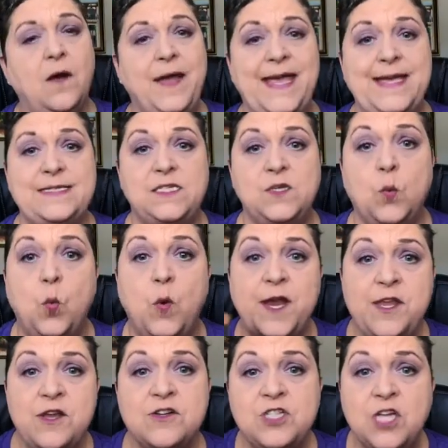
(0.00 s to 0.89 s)
Okay, so
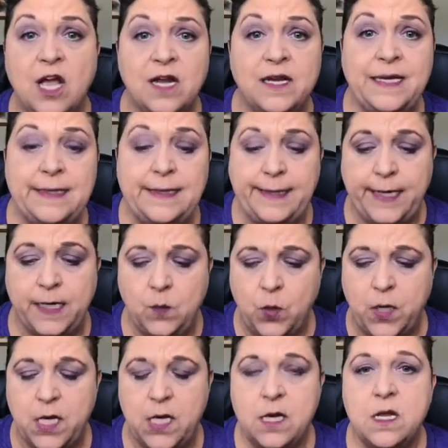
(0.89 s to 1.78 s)
when you're talking
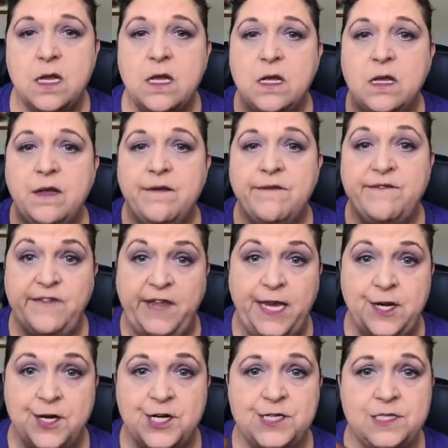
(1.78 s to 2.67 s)
liquid,
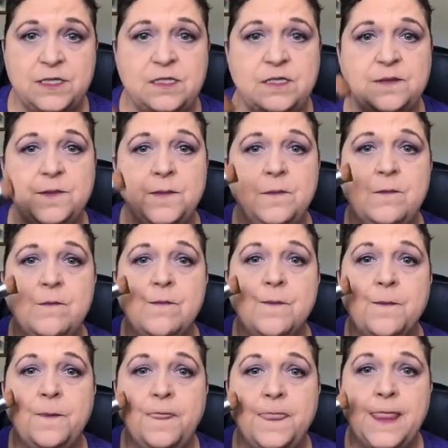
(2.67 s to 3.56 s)
fingers,
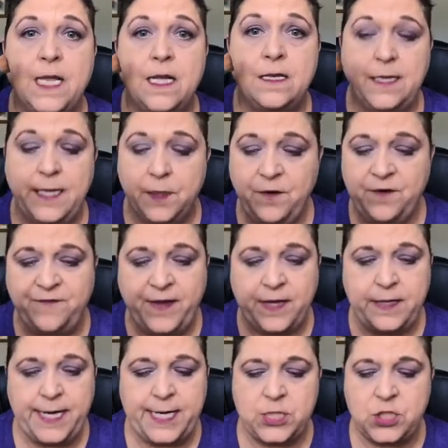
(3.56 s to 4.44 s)
liquid
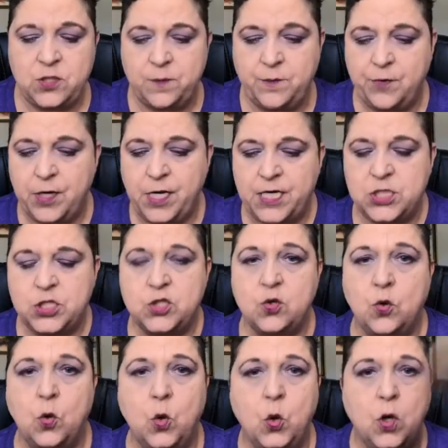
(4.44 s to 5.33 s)
foundation brush,
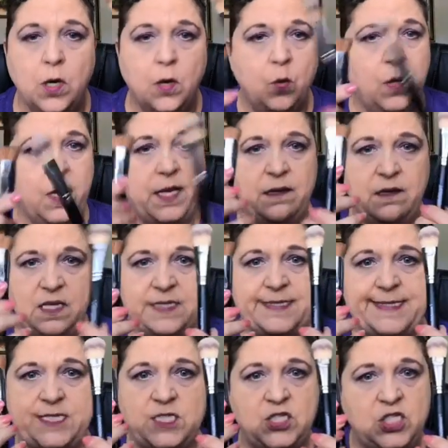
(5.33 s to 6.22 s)
or what
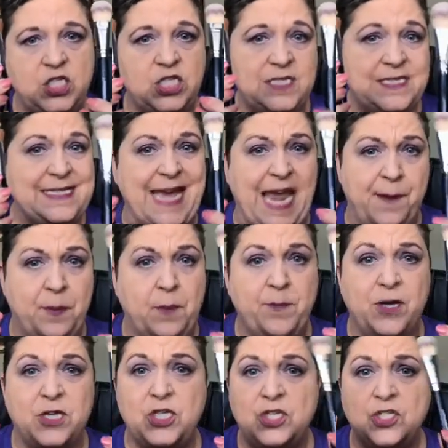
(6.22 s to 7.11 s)
this is just type
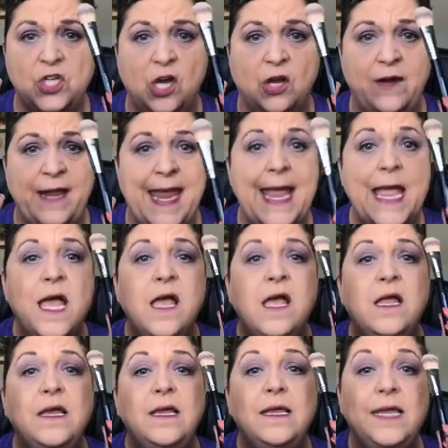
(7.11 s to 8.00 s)
of brush is called a
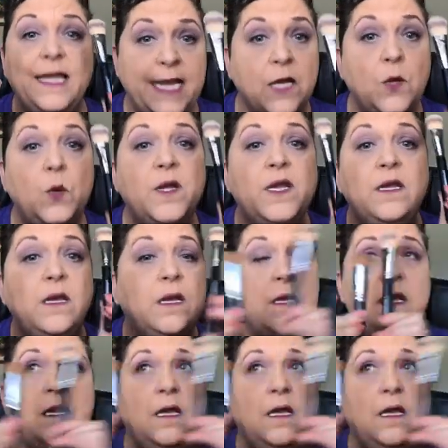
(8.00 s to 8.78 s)
liquid,